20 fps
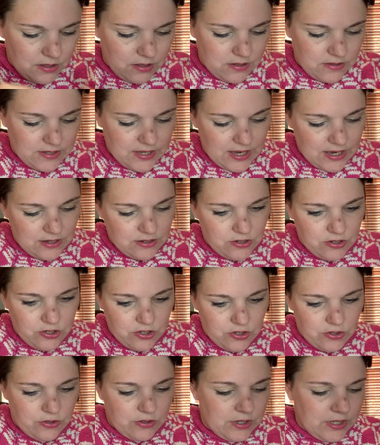It's hard to
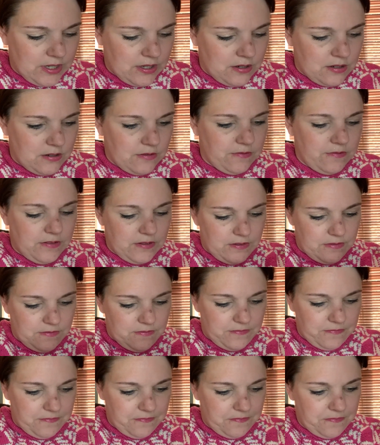show it off.
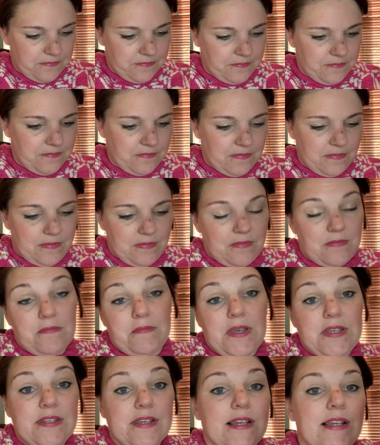
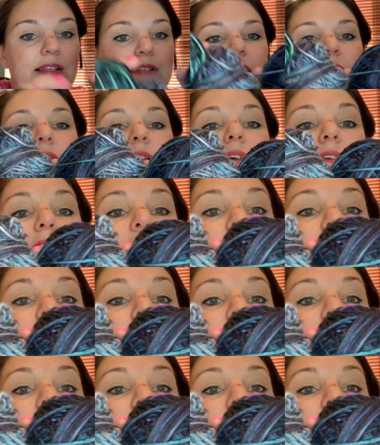Basically, it's like this.